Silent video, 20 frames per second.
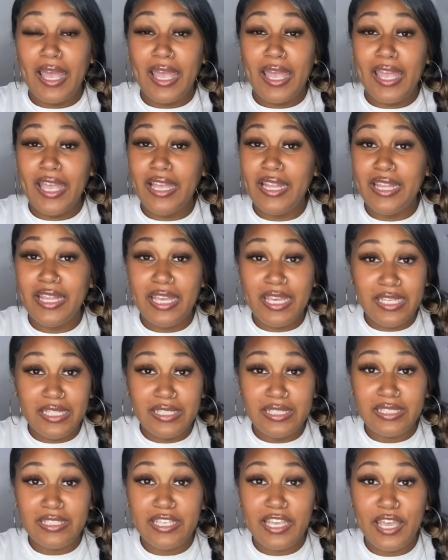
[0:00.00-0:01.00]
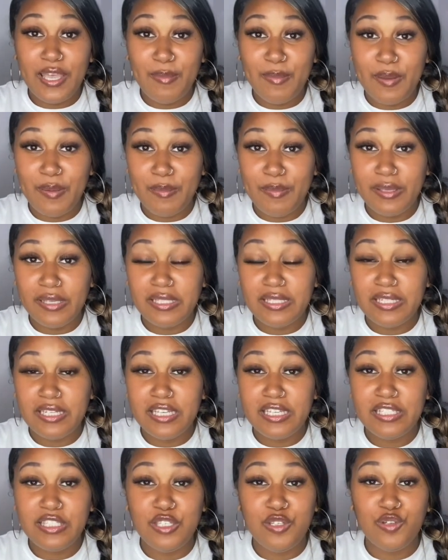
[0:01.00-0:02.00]
in the entertainment
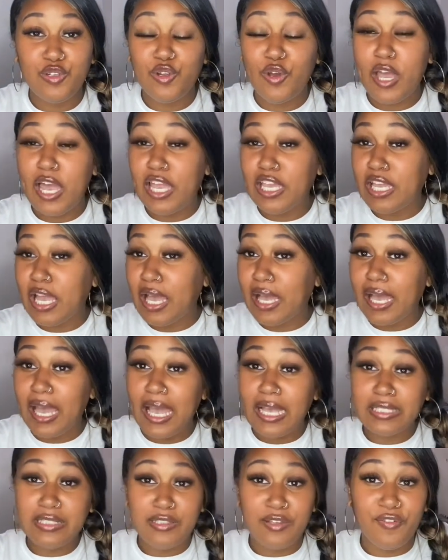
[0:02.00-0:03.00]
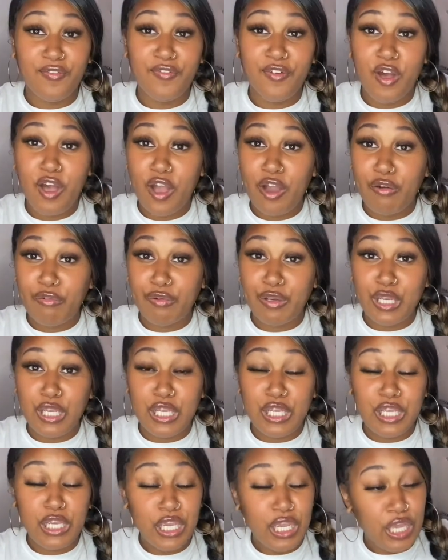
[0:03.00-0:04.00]
business. You know how y'all got
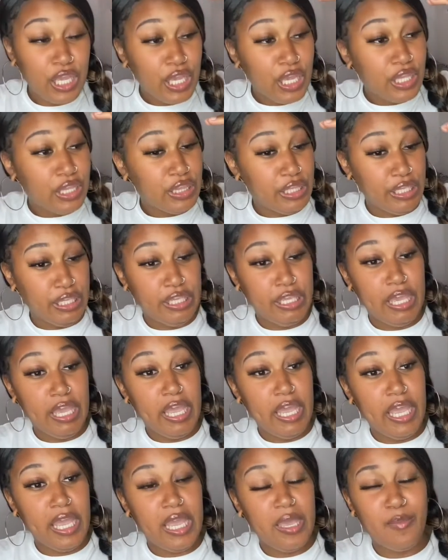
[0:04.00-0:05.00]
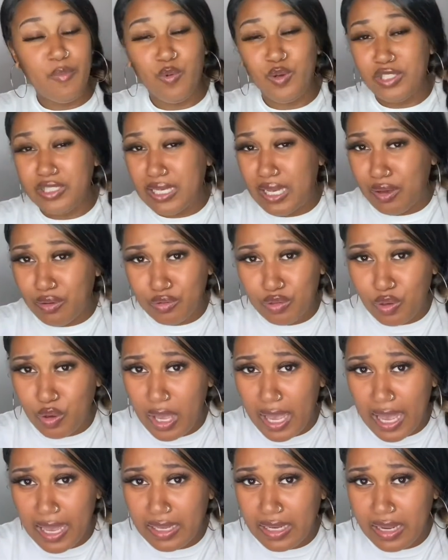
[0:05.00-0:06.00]
Safari, The Game, which I don't know
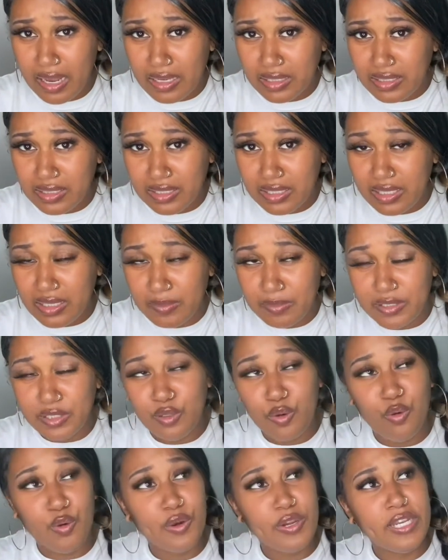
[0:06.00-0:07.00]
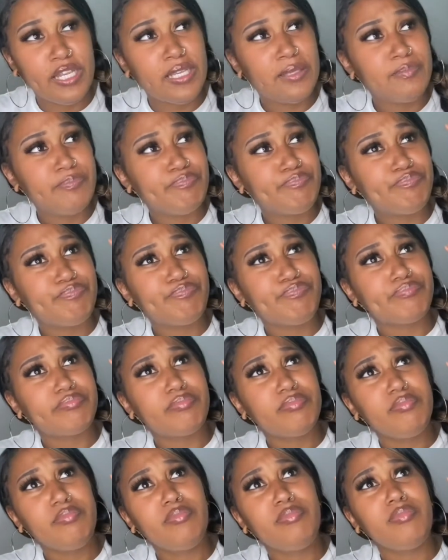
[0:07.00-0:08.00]
how y'all see him as corny.
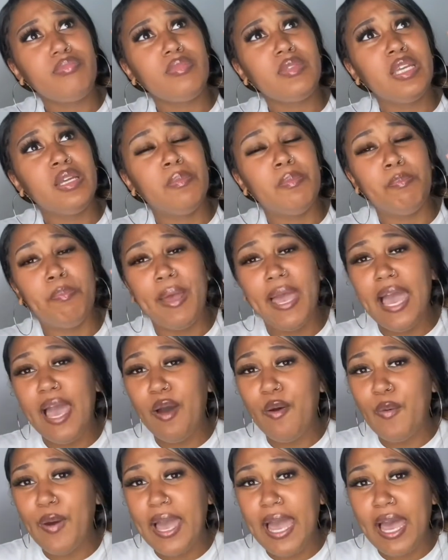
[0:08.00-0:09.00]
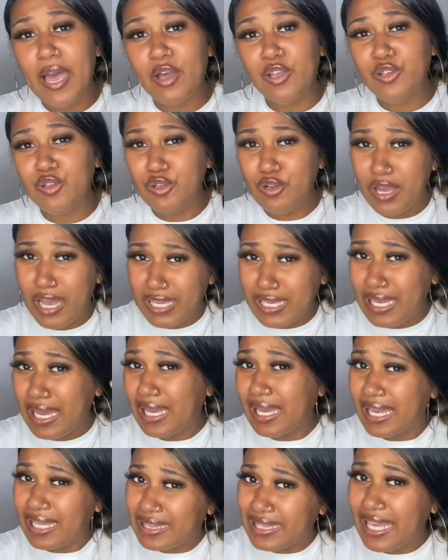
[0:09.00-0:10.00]
Bow Wow, you know how
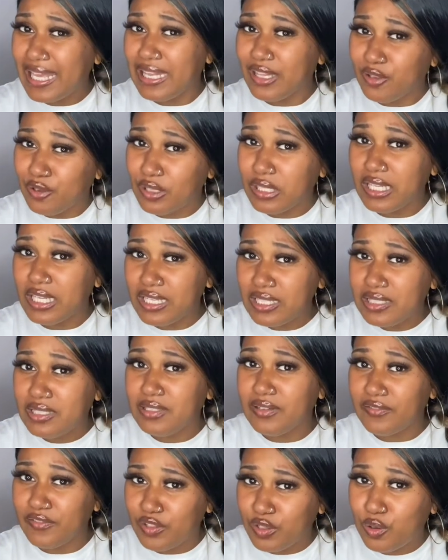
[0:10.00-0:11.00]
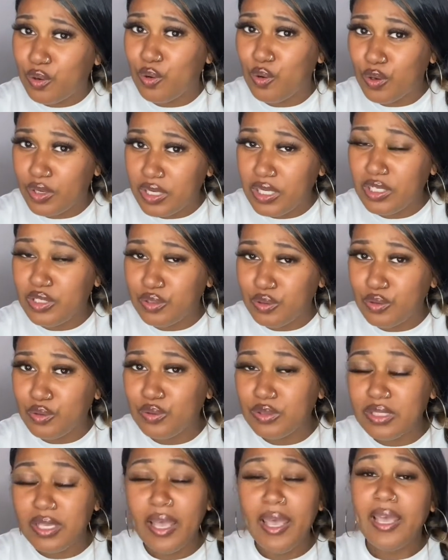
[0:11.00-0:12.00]
y'all got that little list of the corny
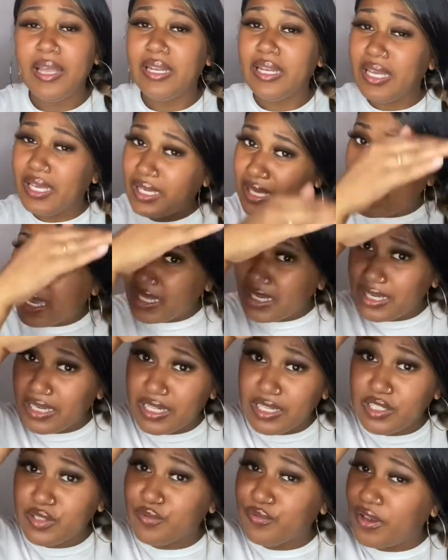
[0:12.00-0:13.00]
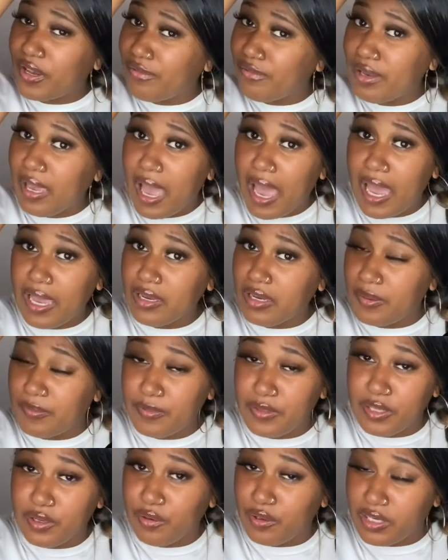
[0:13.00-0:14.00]
dudes? Nick Cannon is very high
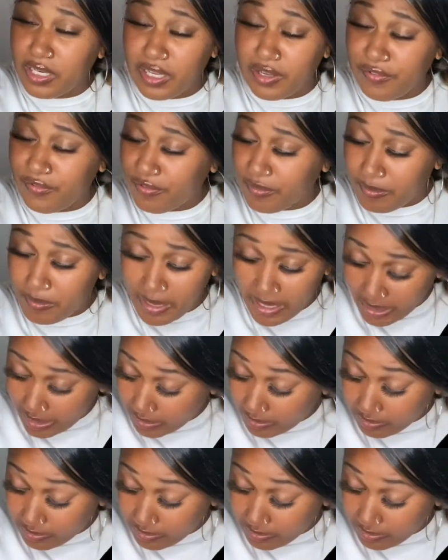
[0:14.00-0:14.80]
up there on there for me.